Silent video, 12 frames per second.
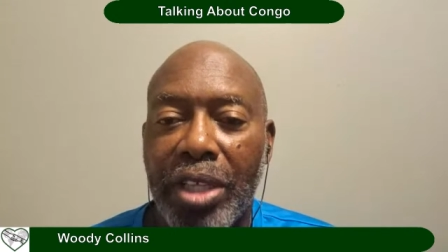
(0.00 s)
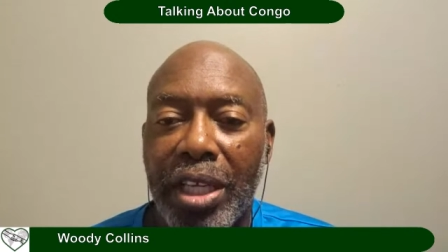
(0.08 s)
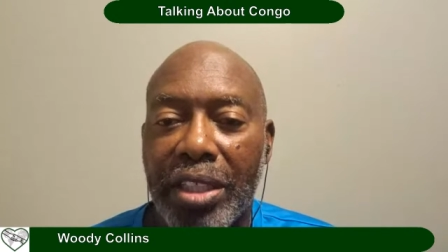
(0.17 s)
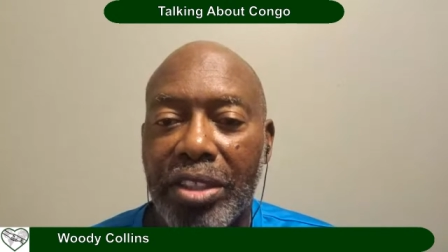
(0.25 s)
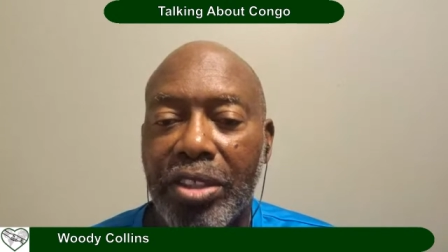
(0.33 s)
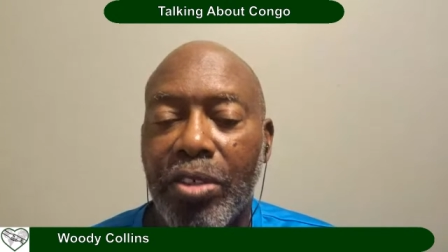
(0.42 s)

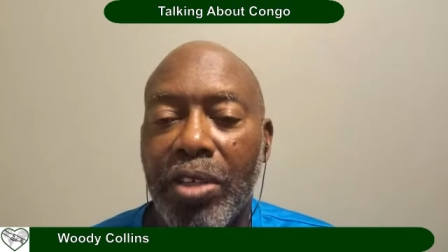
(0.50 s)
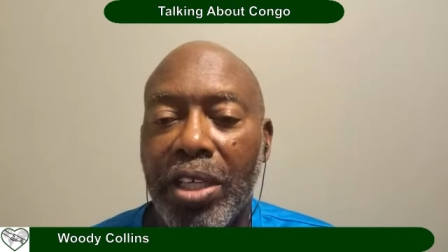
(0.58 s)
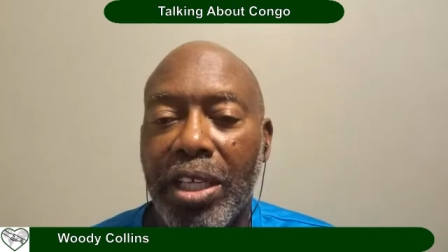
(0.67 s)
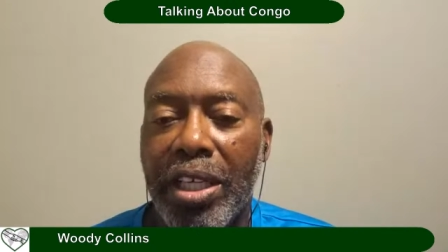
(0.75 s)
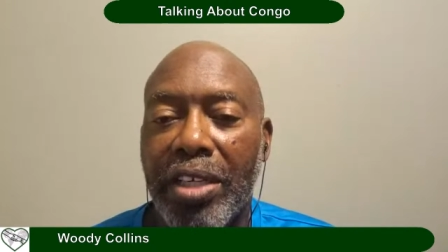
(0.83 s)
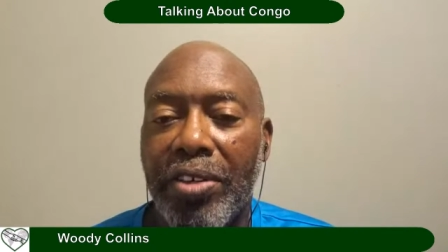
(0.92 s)
that it's going
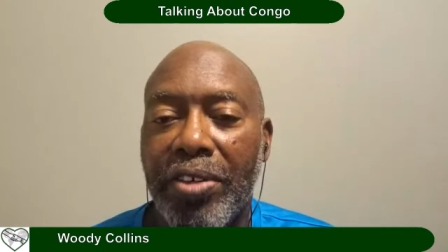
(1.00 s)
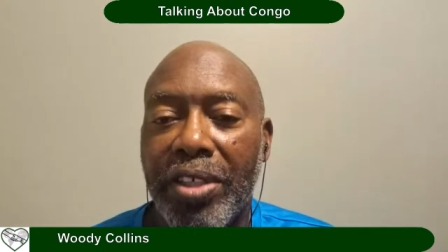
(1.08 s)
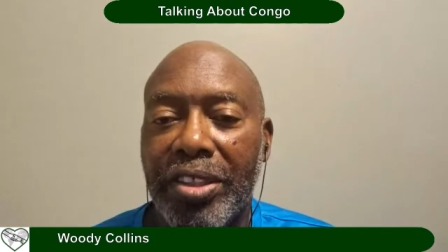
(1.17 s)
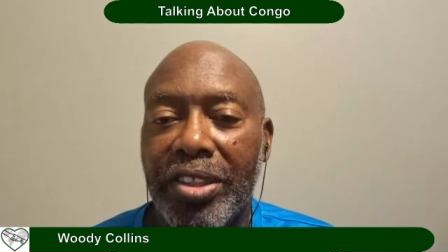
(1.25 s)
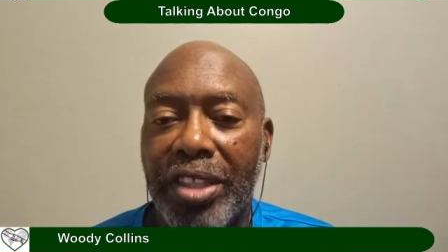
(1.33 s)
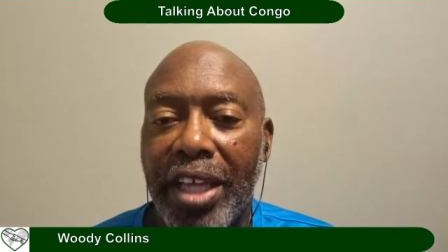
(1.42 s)
to
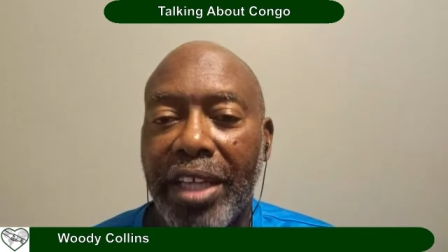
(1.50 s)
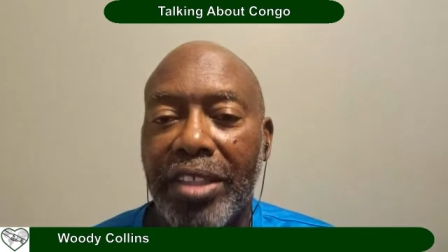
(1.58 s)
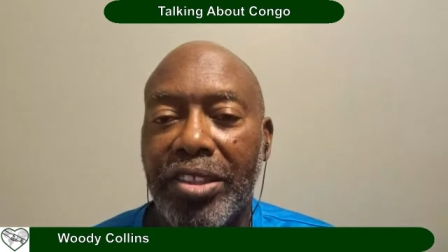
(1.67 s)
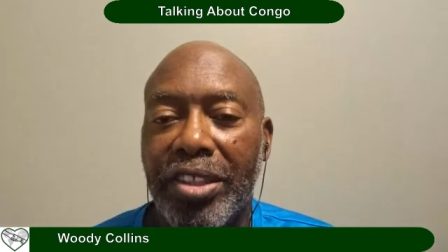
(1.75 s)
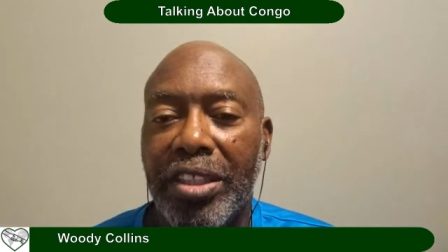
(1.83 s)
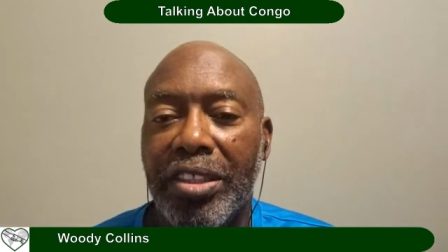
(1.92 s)
increase
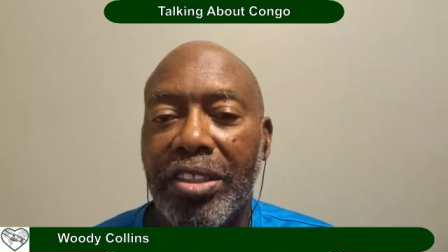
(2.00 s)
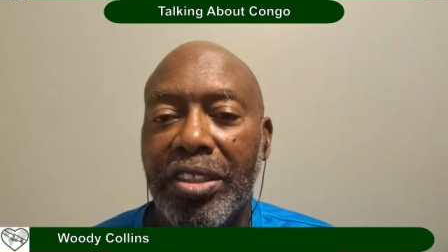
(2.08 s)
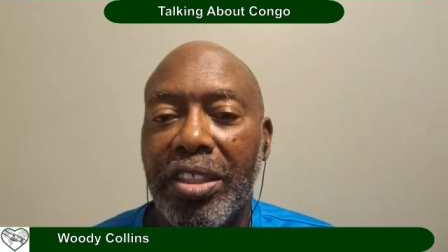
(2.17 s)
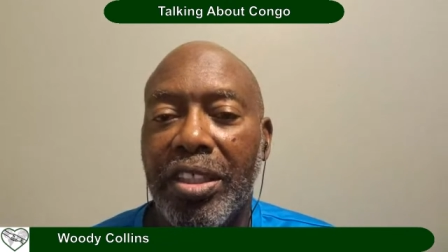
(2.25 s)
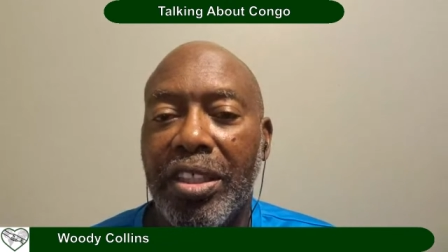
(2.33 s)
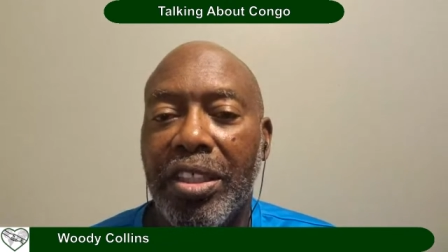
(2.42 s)
access
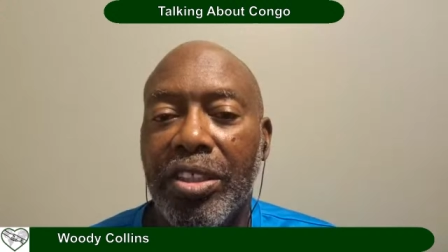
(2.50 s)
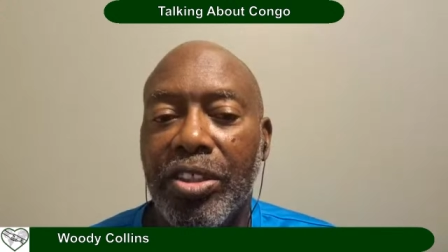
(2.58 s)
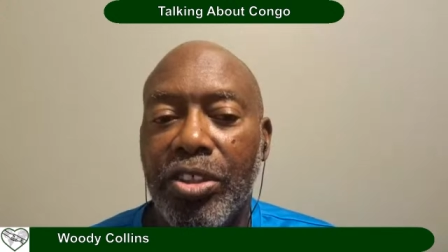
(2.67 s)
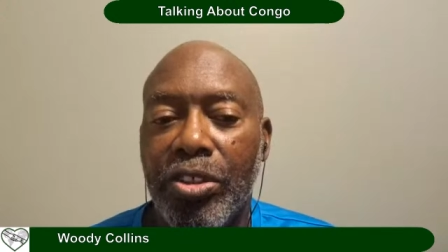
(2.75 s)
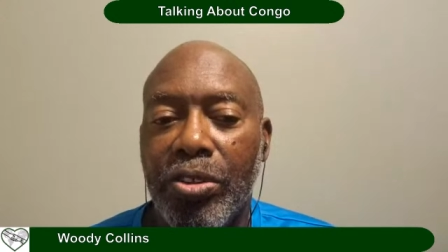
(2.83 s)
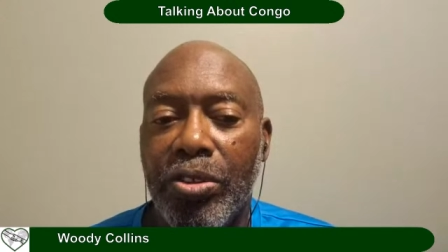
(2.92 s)

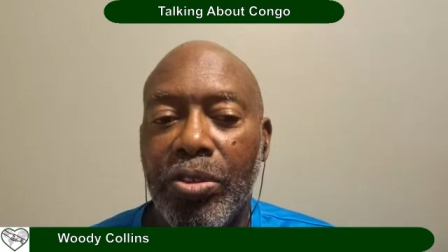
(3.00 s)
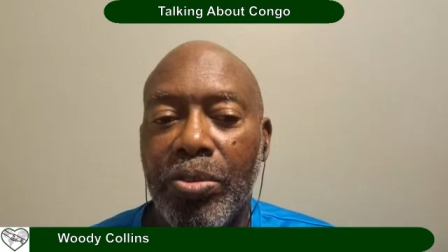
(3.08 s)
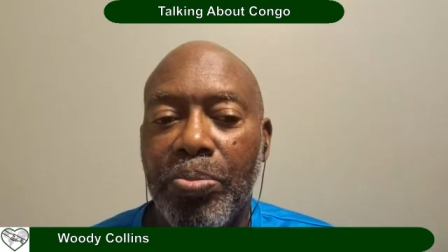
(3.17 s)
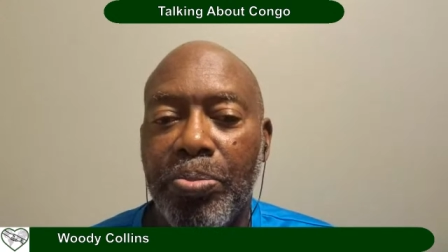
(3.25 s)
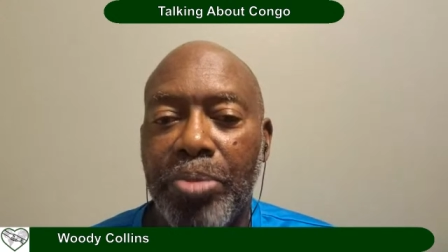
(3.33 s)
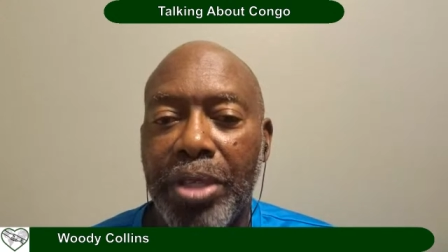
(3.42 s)
to
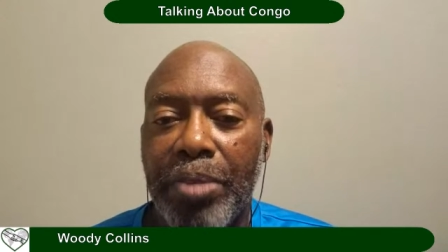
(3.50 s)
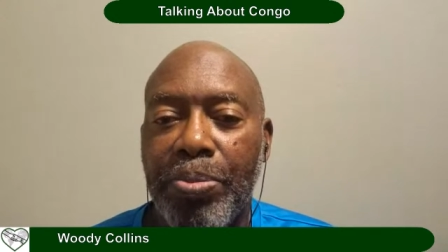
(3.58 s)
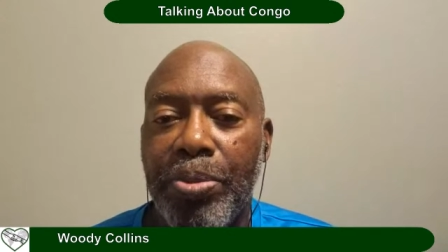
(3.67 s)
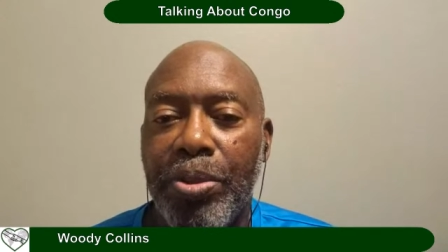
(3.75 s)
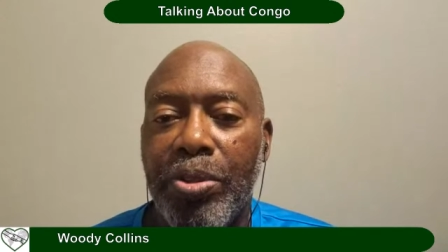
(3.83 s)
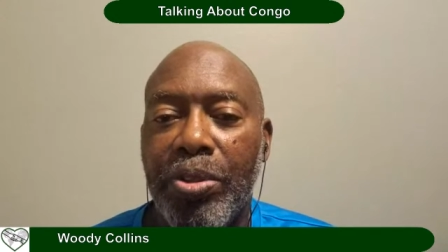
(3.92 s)

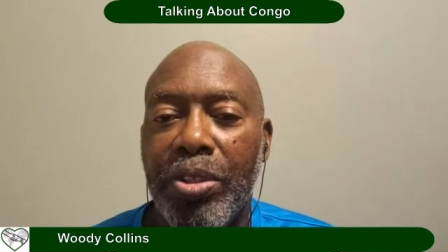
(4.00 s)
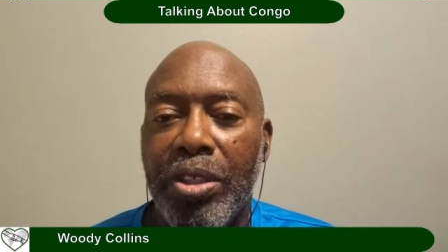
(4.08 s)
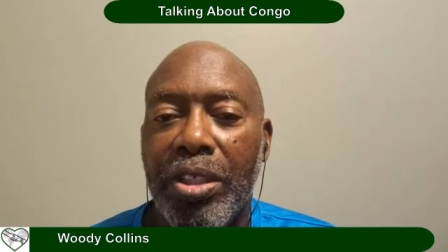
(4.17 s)
people,